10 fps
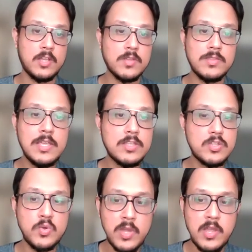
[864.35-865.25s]
So
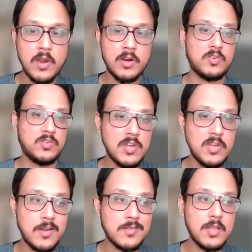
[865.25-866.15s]
these 2 years or 3
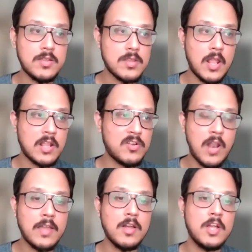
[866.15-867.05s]
years, it's not
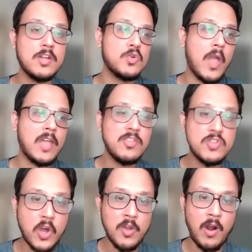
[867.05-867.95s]
like to
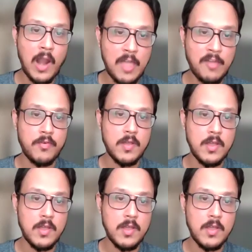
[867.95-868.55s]
enjoy your life.